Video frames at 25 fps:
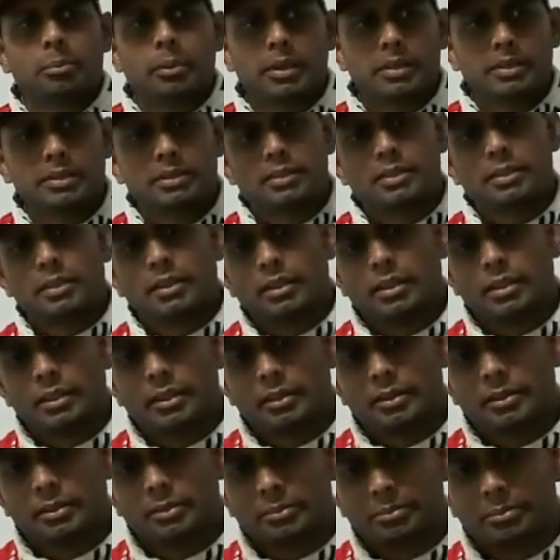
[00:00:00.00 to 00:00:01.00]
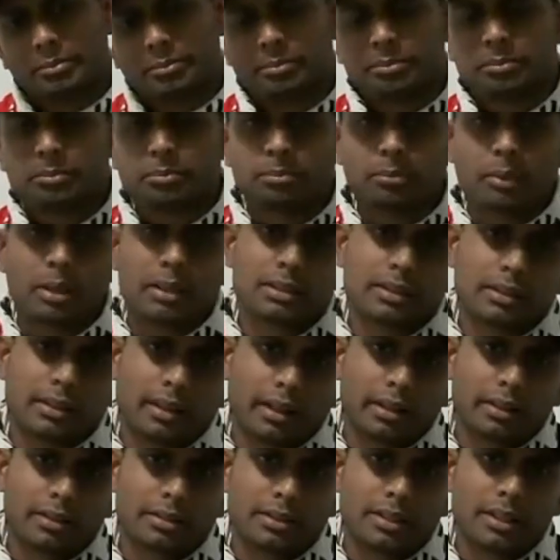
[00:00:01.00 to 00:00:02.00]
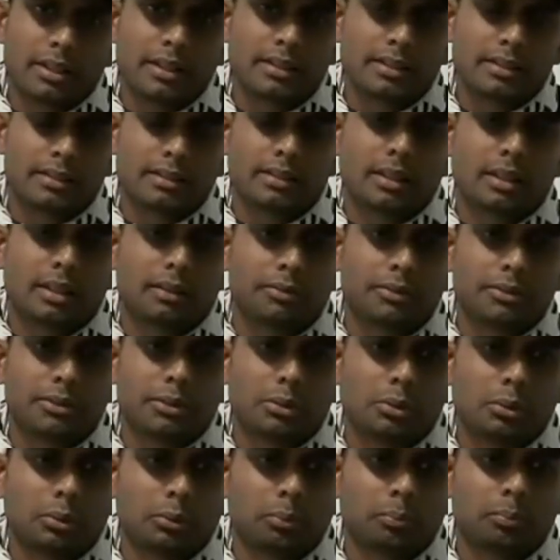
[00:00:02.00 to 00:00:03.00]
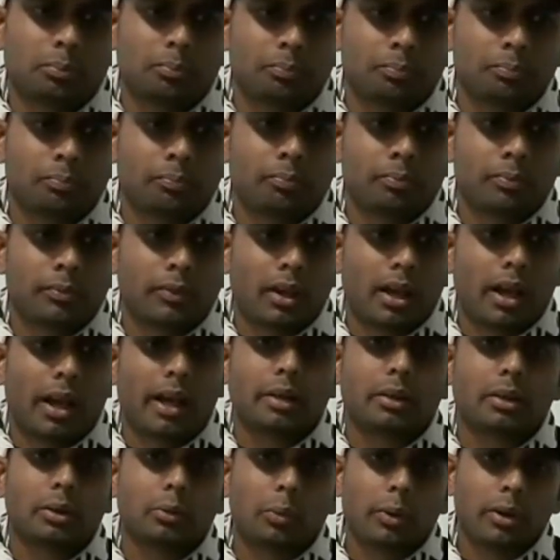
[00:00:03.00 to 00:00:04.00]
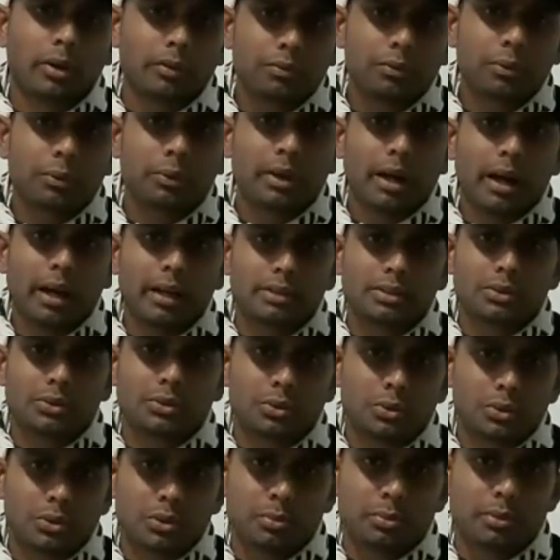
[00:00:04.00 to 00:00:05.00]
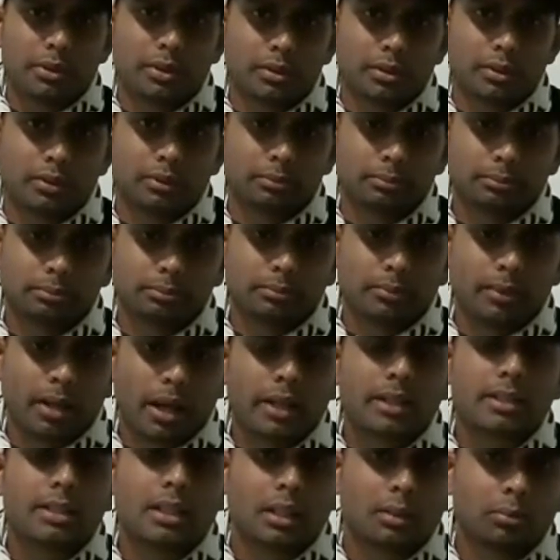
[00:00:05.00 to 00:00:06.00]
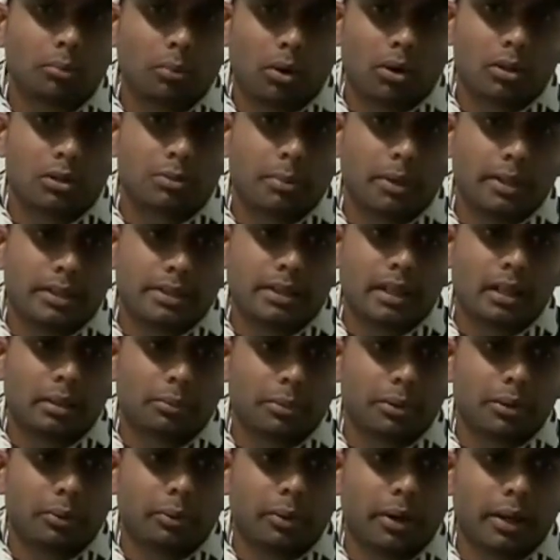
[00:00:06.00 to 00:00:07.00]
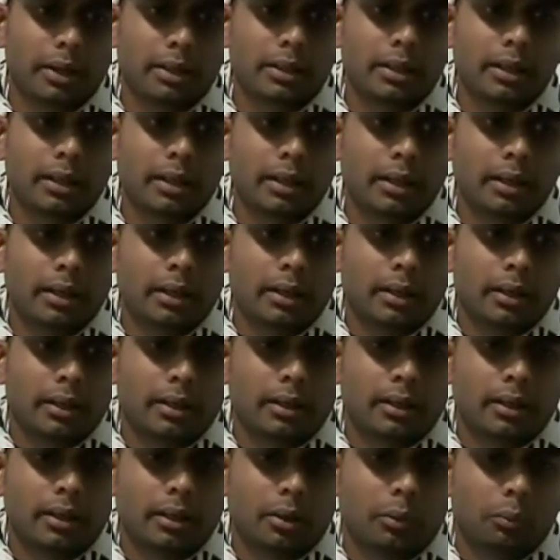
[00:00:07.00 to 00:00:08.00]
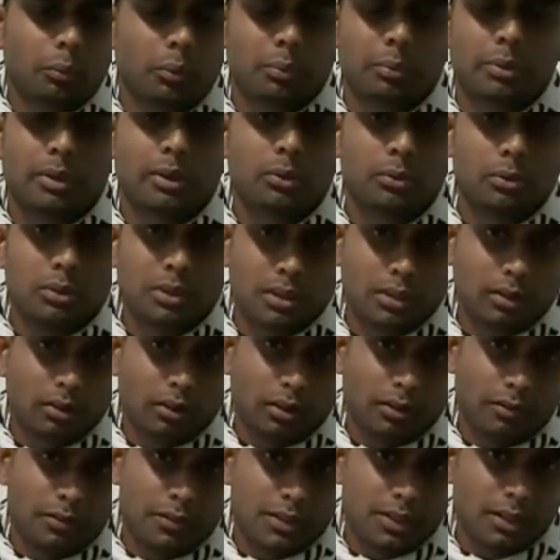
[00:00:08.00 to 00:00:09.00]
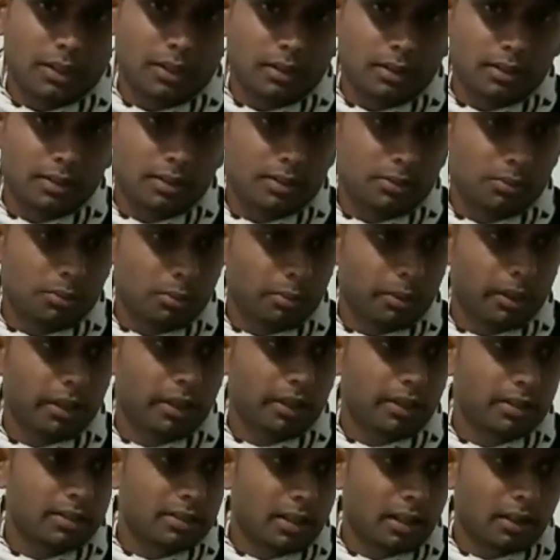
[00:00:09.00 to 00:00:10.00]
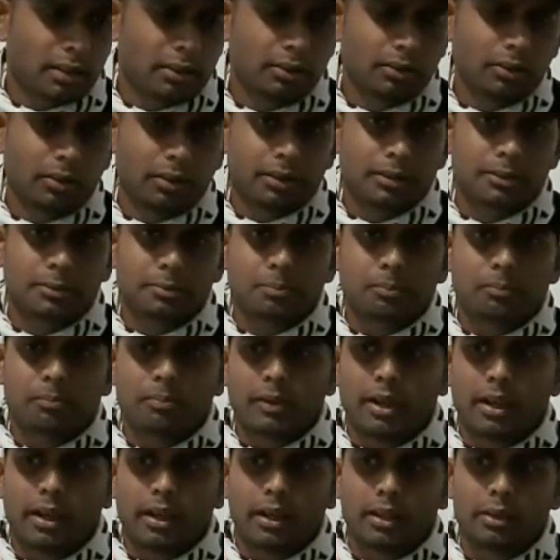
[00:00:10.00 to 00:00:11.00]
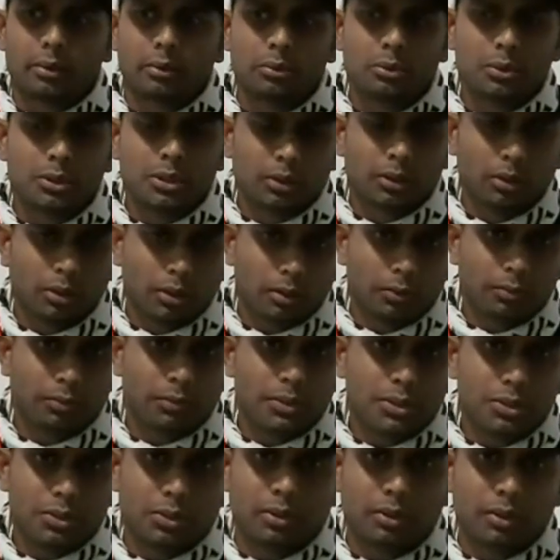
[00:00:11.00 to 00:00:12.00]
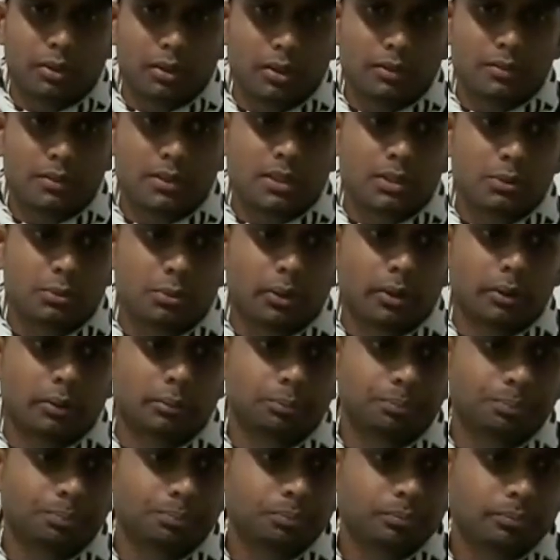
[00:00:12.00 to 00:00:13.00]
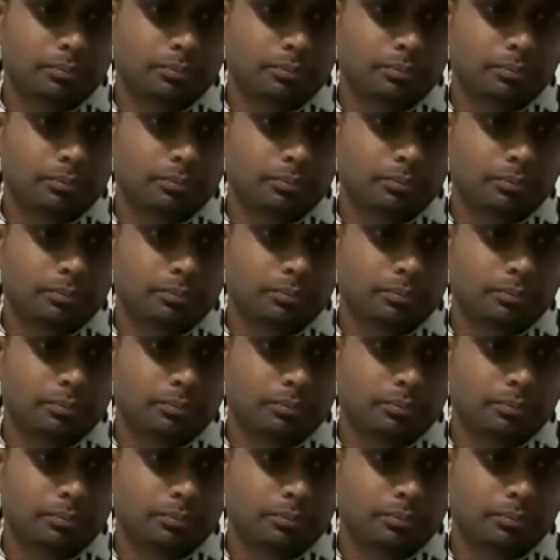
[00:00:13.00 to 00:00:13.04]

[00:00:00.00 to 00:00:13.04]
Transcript: best uh, musselcracker trace and stuff. So I had quite a few guys on social media actually inbox me and tell me, you know uh, we've been losing a lot of sinkers, we've been getting stuck a lot and losing a lot of fish on the reefs as well